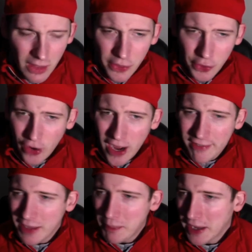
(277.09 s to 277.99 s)
the dry
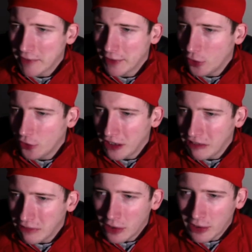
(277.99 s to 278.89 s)
vape out of it all day
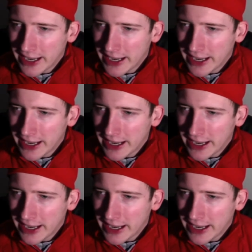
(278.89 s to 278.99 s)
long.